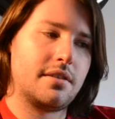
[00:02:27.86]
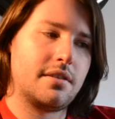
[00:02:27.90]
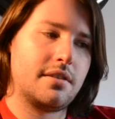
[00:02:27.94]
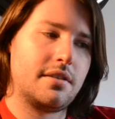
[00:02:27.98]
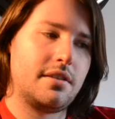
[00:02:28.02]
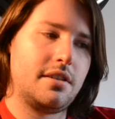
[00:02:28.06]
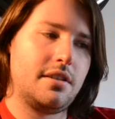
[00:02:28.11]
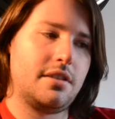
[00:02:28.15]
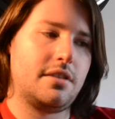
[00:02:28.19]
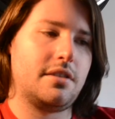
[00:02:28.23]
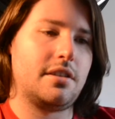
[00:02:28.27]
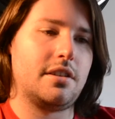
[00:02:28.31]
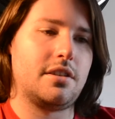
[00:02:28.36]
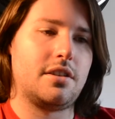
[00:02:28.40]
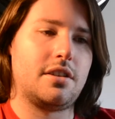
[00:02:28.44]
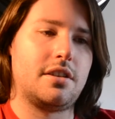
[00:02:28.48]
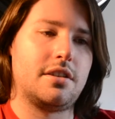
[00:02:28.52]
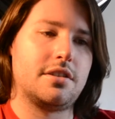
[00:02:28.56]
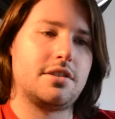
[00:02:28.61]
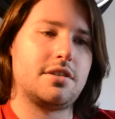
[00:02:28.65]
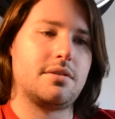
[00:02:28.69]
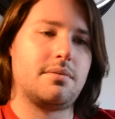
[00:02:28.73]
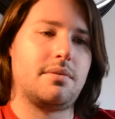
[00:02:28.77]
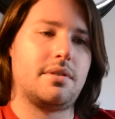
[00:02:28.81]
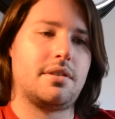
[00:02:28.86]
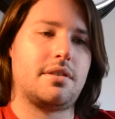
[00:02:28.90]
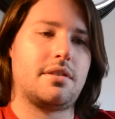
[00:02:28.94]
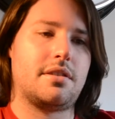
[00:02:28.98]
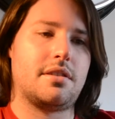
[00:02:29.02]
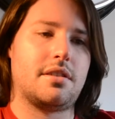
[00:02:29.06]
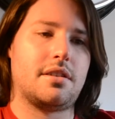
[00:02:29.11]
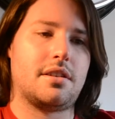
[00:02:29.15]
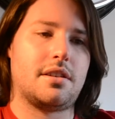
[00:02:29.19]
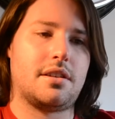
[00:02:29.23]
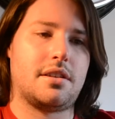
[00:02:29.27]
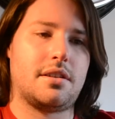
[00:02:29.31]
you know, you launch it with
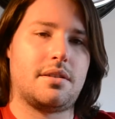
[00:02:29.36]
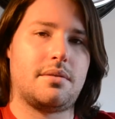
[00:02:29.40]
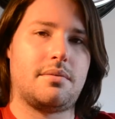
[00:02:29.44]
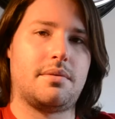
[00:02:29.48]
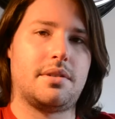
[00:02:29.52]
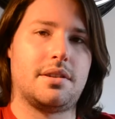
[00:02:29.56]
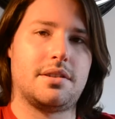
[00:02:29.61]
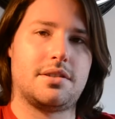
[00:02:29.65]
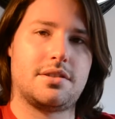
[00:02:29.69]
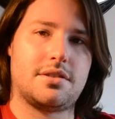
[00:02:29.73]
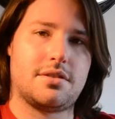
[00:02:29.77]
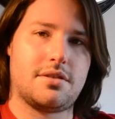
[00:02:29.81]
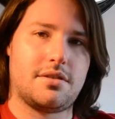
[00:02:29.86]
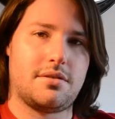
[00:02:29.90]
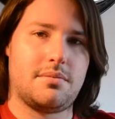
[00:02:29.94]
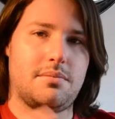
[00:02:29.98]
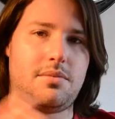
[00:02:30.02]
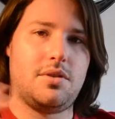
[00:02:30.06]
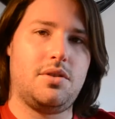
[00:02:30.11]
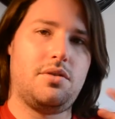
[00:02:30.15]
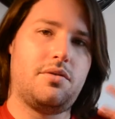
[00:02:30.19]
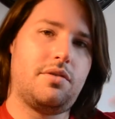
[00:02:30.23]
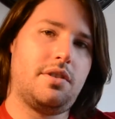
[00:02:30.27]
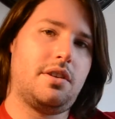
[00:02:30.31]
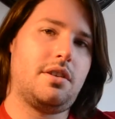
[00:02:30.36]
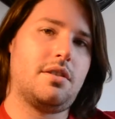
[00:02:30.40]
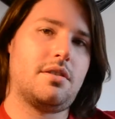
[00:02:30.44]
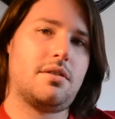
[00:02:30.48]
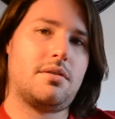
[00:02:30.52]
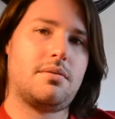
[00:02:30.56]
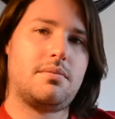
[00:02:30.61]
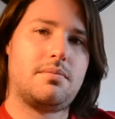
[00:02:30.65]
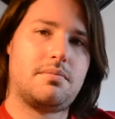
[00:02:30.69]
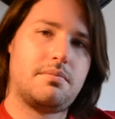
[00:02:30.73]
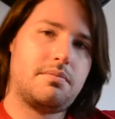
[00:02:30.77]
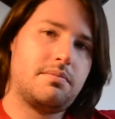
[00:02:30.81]
when a certain movie or
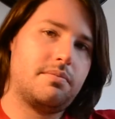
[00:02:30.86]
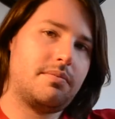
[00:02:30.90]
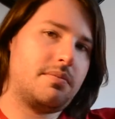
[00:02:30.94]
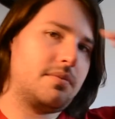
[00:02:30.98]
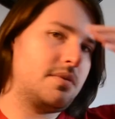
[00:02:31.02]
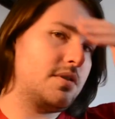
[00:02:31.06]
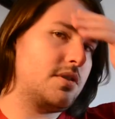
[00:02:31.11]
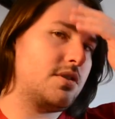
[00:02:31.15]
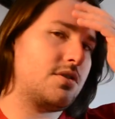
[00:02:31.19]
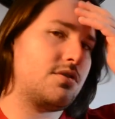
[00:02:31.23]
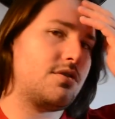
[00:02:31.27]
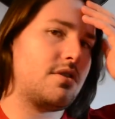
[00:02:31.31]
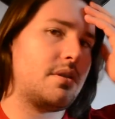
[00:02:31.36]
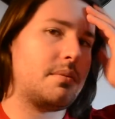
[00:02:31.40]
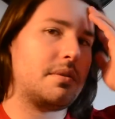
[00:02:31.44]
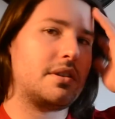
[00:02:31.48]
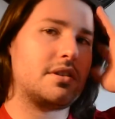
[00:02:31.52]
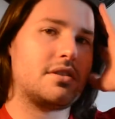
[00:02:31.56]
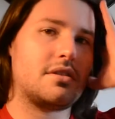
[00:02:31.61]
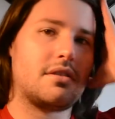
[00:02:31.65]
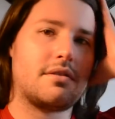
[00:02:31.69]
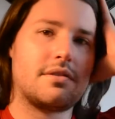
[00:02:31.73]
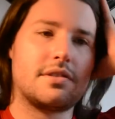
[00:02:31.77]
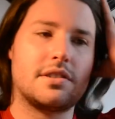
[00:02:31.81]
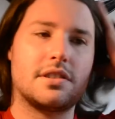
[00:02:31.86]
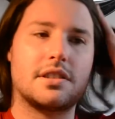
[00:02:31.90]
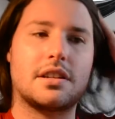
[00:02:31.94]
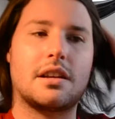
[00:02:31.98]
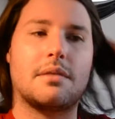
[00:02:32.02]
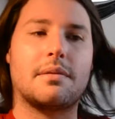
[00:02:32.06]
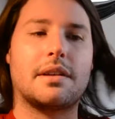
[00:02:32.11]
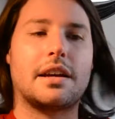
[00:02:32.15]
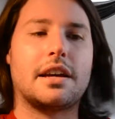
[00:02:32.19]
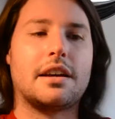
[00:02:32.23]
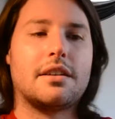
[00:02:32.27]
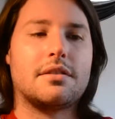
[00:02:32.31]
streaming service is
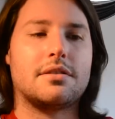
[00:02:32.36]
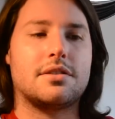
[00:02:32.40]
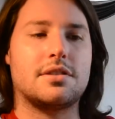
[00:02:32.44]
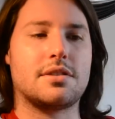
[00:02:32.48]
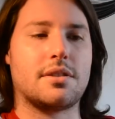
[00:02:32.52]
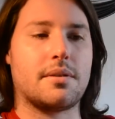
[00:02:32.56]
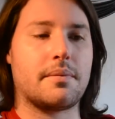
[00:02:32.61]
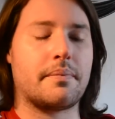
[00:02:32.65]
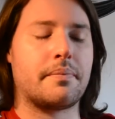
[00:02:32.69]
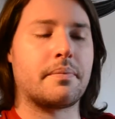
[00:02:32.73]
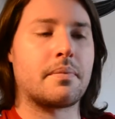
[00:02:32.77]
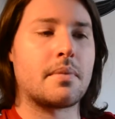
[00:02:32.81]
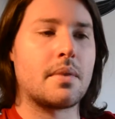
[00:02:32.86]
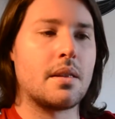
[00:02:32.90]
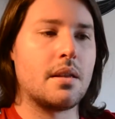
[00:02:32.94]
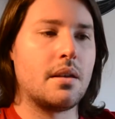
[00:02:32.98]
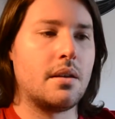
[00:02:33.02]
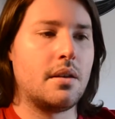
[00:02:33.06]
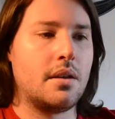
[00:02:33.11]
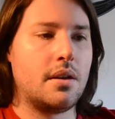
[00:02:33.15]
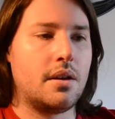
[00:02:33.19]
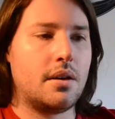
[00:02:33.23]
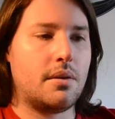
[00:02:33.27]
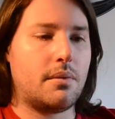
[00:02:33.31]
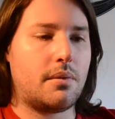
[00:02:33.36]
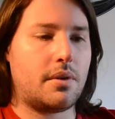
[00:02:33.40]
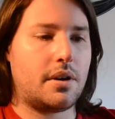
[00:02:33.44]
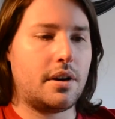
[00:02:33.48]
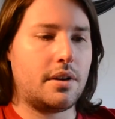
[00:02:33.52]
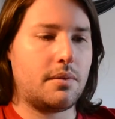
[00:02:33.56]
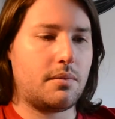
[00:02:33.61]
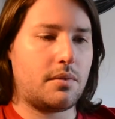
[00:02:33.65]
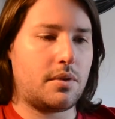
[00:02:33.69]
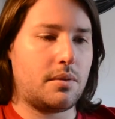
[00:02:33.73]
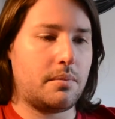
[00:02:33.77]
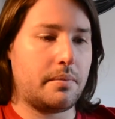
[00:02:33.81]
coming out, so
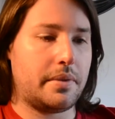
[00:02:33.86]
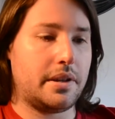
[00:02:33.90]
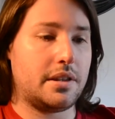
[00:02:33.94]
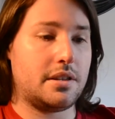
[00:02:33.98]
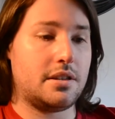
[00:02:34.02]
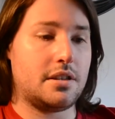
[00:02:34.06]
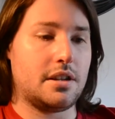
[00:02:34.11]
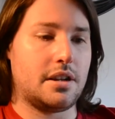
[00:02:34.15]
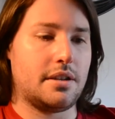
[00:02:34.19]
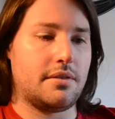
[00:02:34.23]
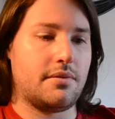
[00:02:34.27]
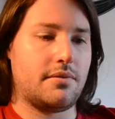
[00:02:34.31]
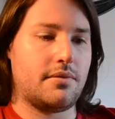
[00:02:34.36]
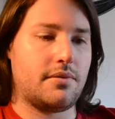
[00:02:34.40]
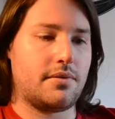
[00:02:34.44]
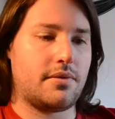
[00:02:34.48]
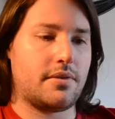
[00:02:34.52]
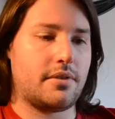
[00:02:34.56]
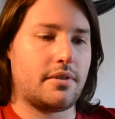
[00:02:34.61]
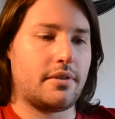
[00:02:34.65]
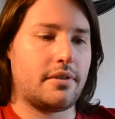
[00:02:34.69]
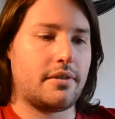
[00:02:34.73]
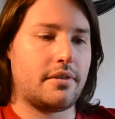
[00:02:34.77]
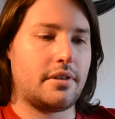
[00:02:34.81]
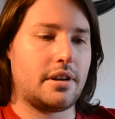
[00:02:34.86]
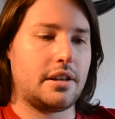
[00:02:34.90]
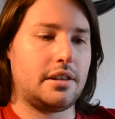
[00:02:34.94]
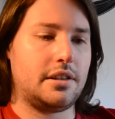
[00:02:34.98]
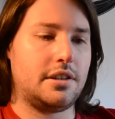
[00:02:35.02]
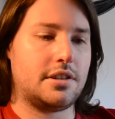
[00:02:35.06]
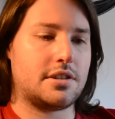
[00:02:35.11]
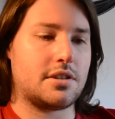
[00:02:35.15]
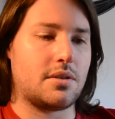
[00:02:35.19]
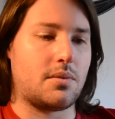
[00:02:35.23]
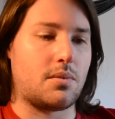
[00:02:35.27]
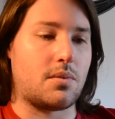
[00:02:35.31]
one won't be done for at
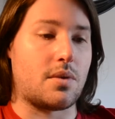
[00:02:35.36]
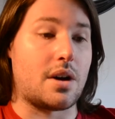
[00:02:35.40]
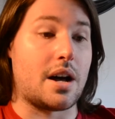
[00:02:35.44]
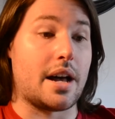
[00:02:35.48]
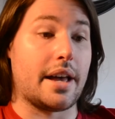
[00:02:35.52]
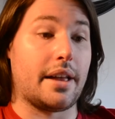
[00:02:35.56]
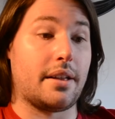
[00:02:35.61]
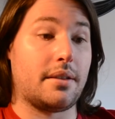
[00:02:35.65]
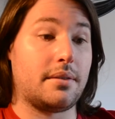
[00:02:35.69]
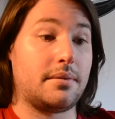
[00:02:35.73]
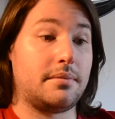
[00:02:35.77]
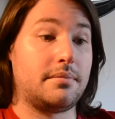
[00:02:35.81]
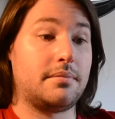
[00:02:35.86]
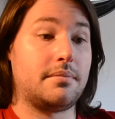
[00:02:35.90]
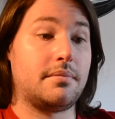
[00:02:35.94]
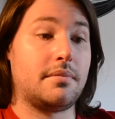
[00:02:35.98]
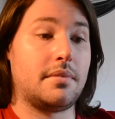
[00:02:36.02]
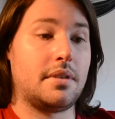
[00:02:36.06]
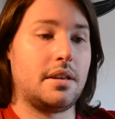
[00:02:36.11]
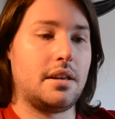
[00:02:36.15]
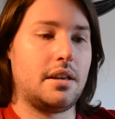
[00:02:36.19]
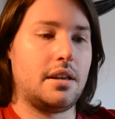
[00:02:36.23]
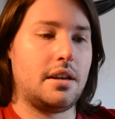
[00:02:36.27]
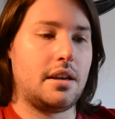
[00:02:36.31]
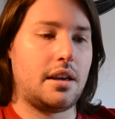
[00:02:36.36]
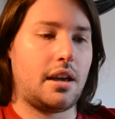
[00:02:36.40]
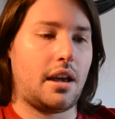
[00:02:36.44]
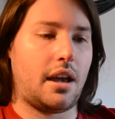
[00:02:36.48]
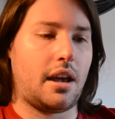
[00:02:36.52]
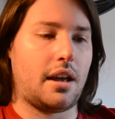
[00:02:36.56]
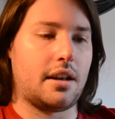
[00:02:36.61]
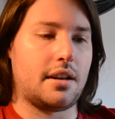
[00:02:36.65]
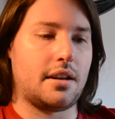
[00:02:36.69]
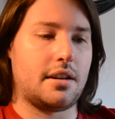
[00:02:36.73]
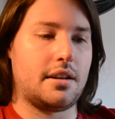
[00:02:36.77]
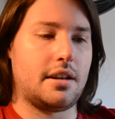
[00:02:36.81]
least a while.
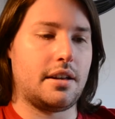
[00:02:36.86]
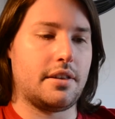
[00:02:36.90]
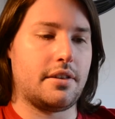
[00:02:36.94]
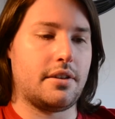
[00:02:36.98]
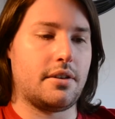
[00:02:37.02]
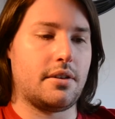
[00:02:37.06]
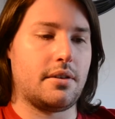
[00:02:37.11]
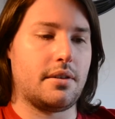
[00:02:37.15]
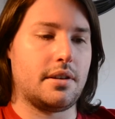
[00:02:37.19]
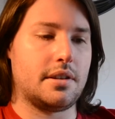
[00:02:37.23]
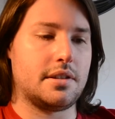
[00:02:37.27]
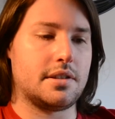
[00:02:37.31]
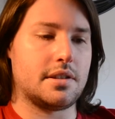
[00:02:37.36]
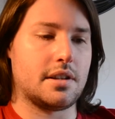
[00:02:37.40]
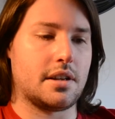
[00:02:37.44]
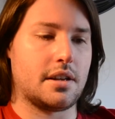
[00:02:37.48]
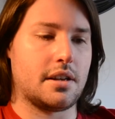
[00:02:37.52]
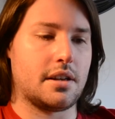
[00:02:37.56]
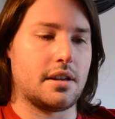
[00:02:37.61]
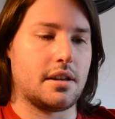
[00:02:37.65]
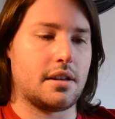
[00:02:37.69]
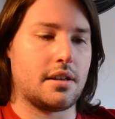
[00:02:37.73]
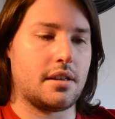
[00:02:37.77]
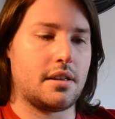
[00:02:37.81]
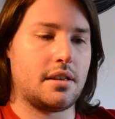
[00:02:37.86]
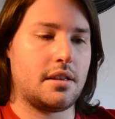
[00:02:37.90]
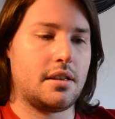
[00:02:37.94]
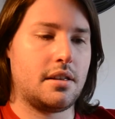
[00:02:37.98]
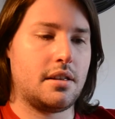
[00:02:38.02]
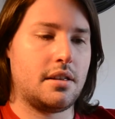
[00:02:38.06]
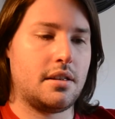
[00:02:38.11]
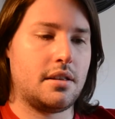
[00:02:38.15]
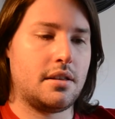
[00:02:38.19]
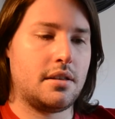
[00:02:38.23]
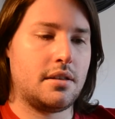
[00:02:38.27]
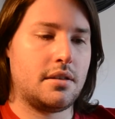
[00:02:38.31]
And another is
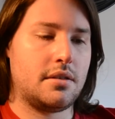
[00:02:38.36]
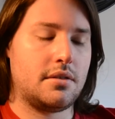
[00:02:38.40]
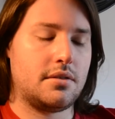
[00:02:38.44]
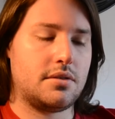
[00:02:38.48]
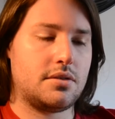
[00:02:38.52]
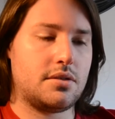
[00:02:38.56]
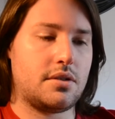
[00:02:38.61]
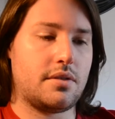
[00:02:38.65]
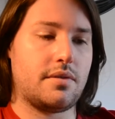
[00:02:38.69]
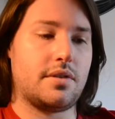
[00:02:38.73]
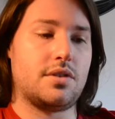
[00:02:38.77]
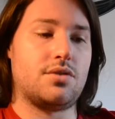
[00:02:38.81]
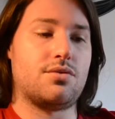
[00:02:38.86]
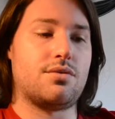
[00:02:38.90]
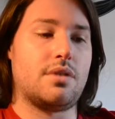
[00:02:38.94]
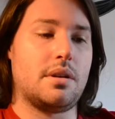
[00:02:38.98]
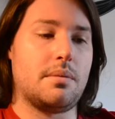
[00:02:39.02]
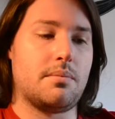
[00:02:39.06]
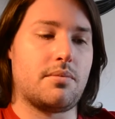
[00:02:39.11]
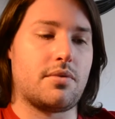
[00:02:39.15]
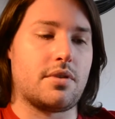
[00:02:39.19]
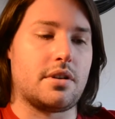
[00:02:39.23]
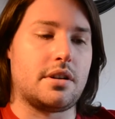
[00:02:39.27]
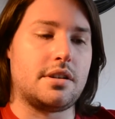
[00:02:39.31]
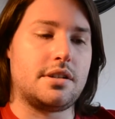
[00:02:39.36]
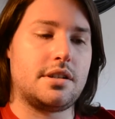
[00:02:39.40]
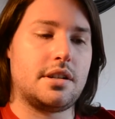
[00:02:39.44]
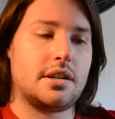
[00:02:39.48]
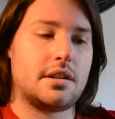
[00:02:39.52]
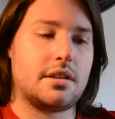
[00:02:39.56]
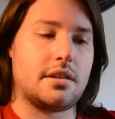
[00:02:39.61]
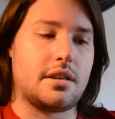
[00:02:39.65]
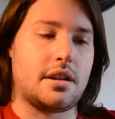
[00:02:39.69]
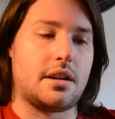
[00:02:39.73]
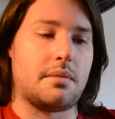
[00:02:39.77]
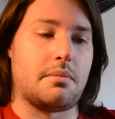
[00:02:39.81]
sort of a dream project
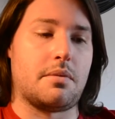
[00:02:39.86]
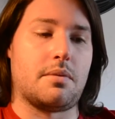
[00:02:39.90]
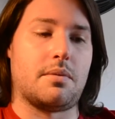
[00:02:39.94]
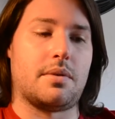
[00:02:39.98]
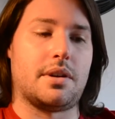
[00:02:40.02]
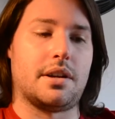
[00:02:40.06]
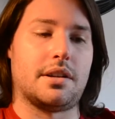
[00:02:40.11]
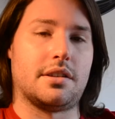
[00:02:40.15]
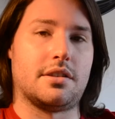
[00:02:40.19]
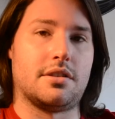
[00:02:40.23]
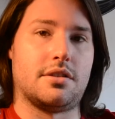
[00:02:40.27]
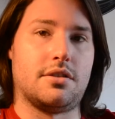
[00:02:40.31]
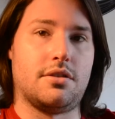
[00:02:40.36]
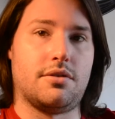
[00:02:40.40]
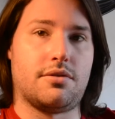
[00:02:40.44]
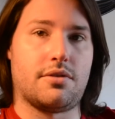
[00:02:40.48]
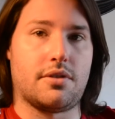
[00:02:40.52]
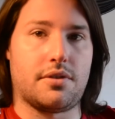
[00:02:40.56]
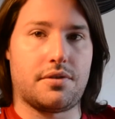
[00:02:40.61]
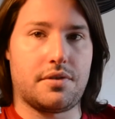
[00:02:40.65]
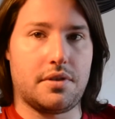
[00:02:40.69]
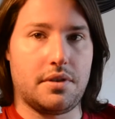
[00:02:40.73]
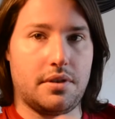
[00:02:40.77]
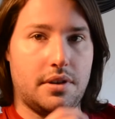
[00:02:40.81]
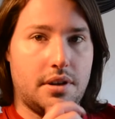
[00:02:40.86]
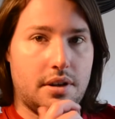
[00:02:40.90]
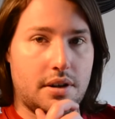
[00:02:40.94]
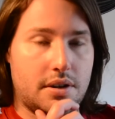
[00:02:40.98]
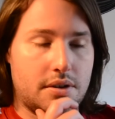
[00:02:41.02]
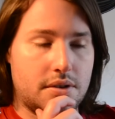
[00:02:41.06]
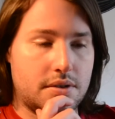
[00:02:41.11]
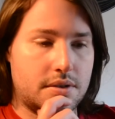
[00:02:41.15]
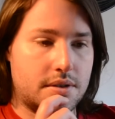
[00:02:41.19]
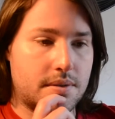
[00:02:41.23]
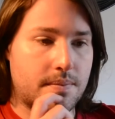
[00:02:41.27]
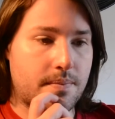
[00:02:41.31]
that I've been wanting to do for a few
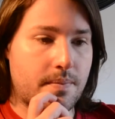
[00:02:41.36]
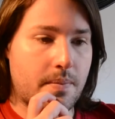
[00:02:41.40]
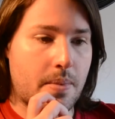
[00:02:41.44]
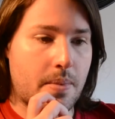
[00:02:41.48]
years.